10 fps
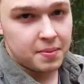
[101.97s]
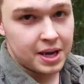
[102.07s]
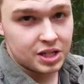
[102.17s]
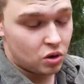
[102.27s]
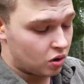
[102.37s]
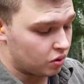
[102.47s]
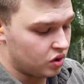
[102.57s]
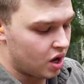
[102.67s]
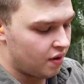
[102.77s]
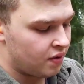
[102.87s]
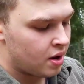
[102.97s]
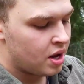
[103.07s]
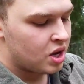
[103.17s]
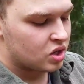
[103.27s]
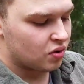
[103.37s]
of my historical stuff.
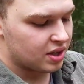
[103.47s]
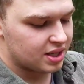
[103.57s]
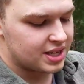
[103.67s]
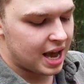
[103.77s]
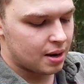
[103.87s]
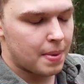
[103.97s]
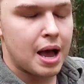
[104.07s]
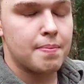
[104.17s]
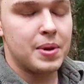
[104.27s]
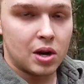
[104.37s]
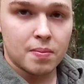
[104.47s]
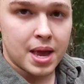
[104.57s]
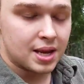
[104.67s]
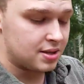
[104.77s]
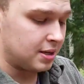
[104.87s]
So this is kind of my beater
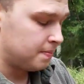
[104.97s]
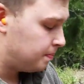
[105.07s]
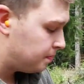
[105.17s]
magazine.